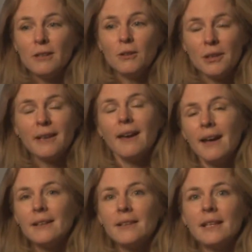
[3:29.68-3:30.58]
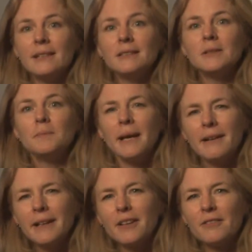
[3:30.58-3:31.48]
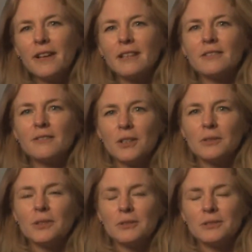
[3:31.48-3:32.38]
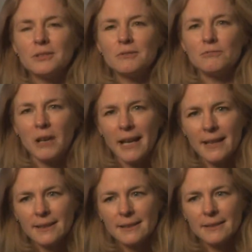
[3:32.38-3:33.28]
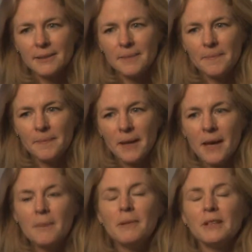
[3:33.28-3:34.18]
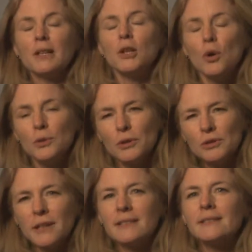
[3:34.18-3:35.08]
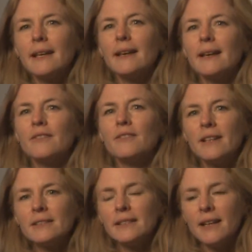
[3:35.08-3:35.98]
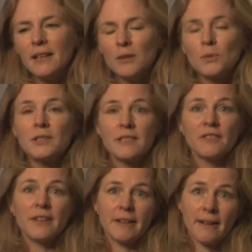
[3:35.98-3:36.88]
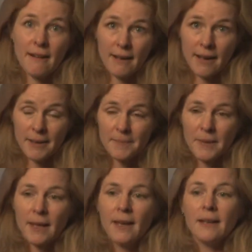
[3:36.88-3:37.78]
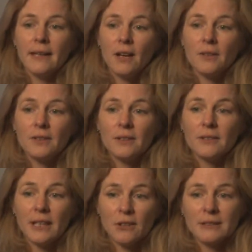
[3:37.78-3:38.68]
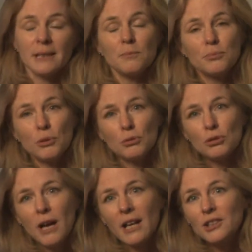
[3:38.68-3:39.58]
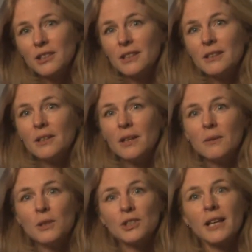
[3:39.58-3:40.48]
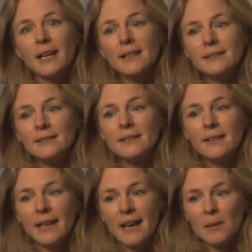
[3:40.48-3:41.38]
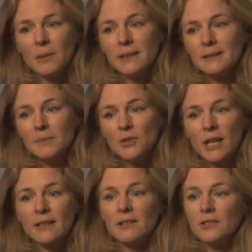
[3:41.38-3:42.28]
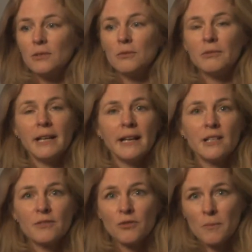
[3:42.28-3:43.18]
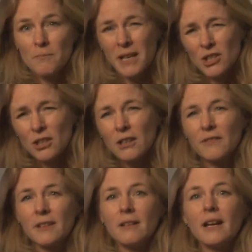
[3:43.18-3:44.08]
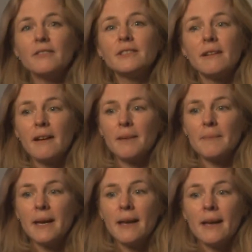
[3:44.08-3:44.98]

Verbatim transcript: looking at the sparing effect of low dose rates, but the low dose rates they investigated were still very high. Now, they looked at protraction, in which case the animal is subjected to radiation for a big chunk of their lifetime,